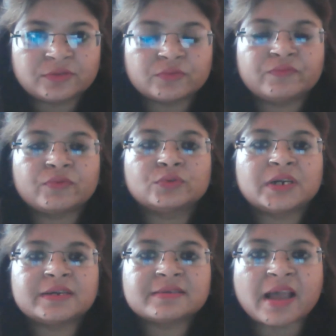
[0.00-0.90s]
So
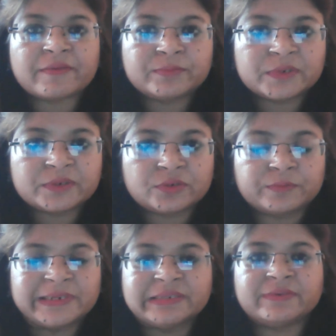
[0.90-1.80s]
flowcharts have to
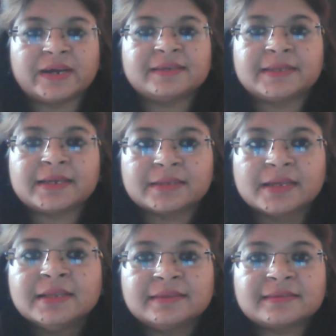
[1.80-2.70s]
be devised,
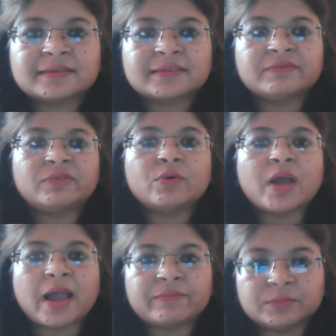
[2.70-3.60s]
the system flow
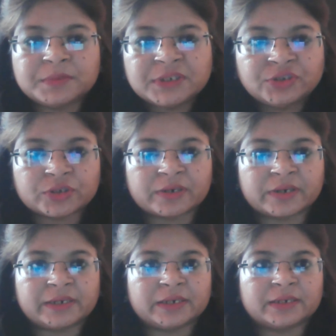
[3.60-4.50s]
have to be
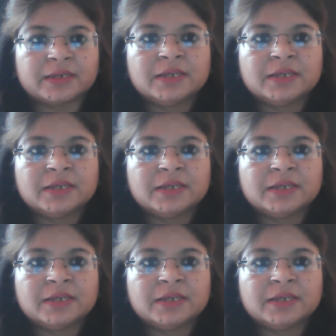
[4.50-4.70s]
generated.